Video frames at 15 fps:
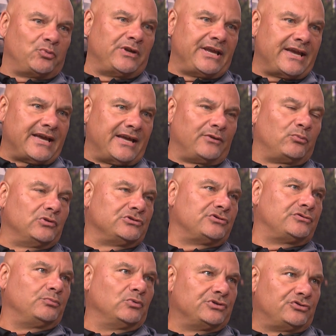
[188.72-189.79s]
we had
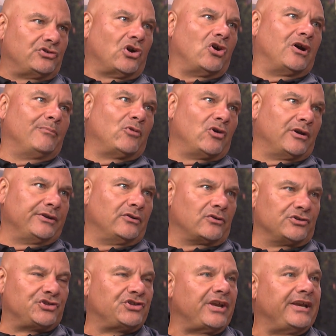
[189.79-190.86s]
was Dom on
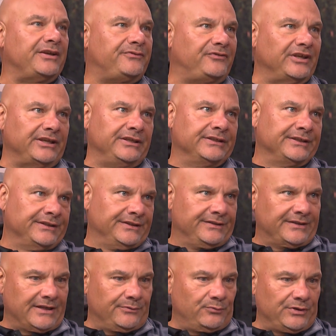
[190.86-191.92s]
their safety,
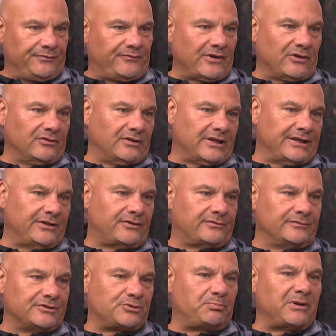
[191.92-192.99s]
and we felt
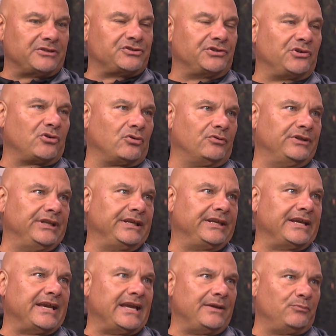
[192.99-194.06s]
like, especially early in the
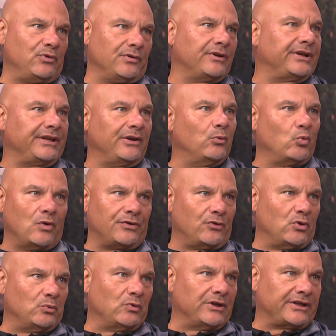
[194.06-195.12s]
game, we were going to get
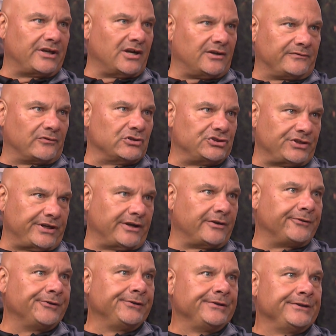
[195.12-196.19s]
one-on-one coverage
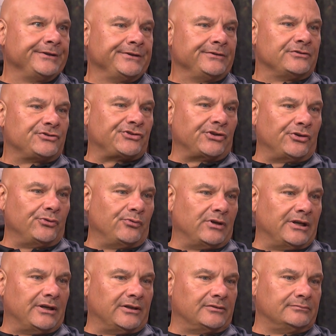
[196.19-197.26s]
there.
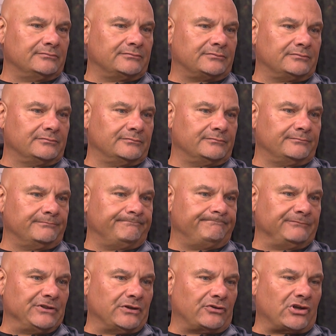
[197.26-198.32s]
So,
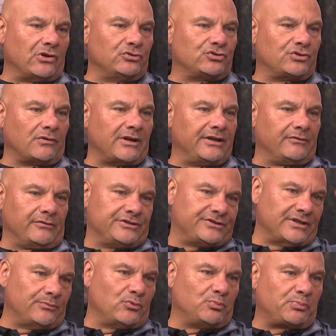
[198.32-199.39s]
Coach Gregory
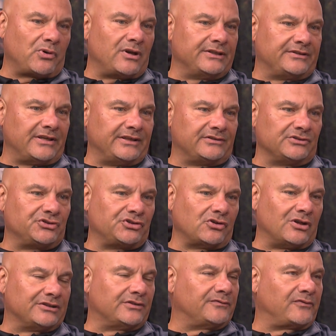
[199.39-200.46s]
said, we'll probably take the
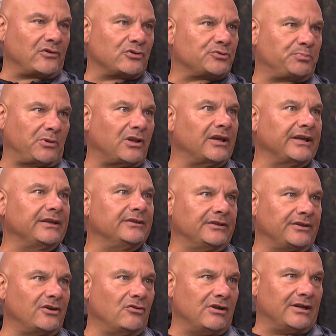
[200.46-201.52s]
shot the first play
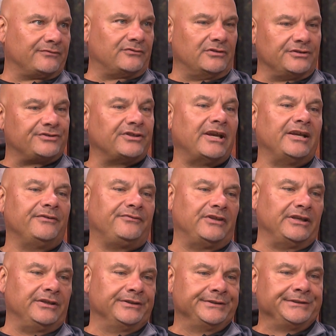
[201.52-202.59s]
and go after the
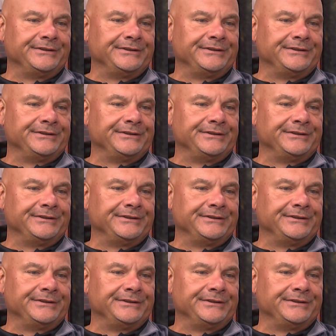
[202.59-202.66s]
safety.